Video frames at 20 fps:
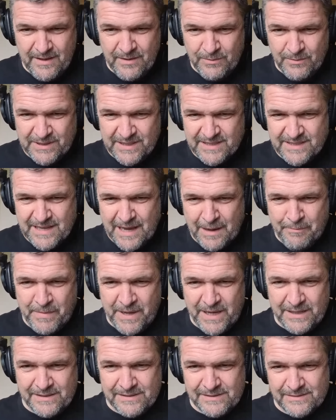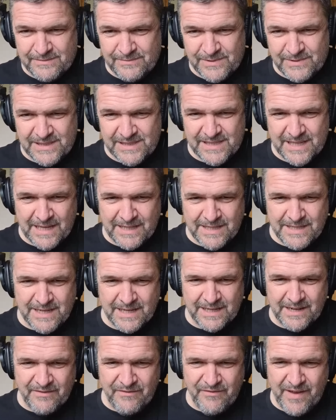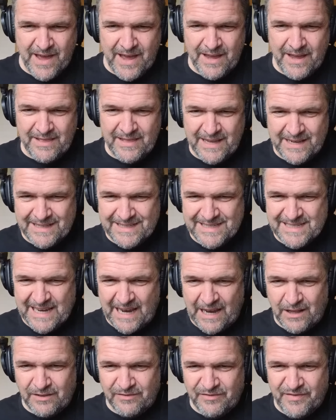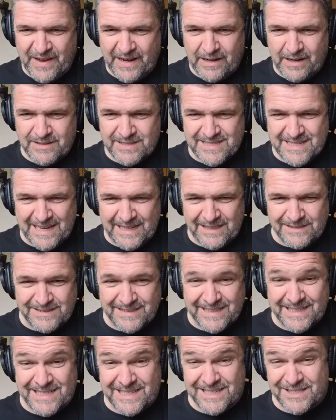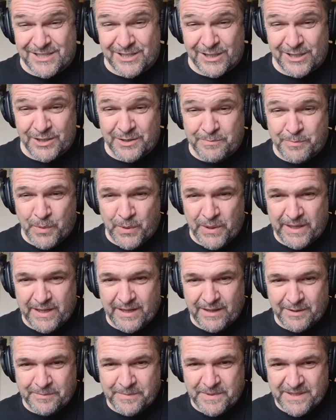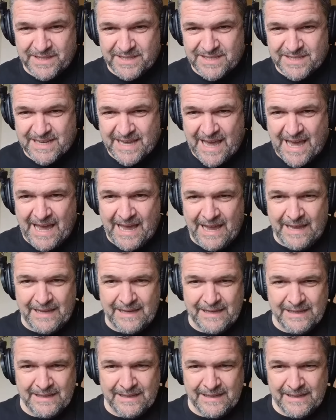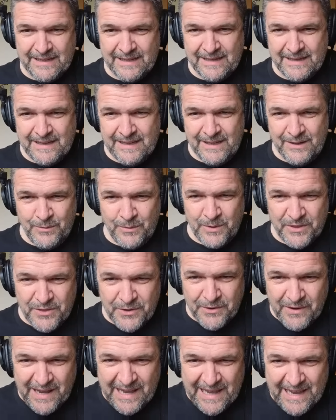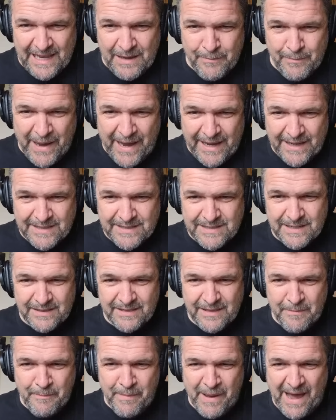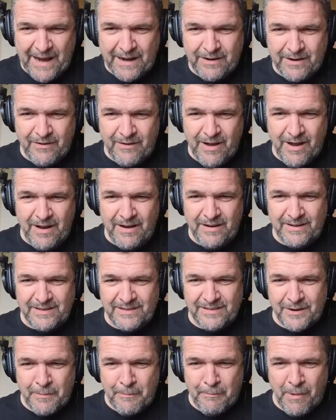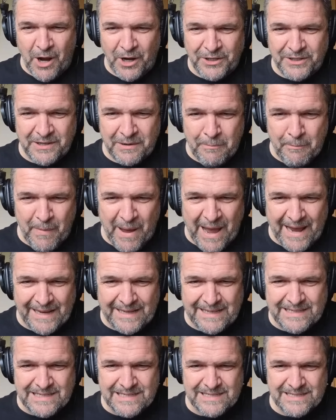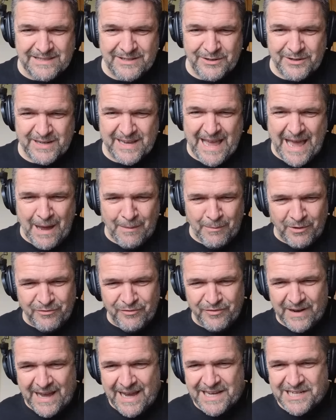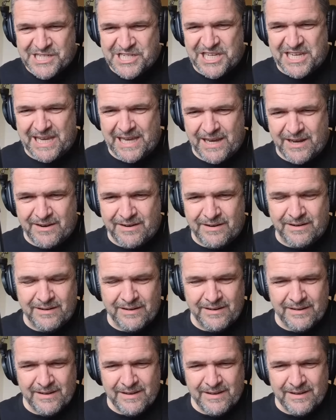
What does that mean? What does that signify? That single figure, single digit salute pointing up to the sky with their e-bikes in the background and their mountain bikes and their camouflage gear,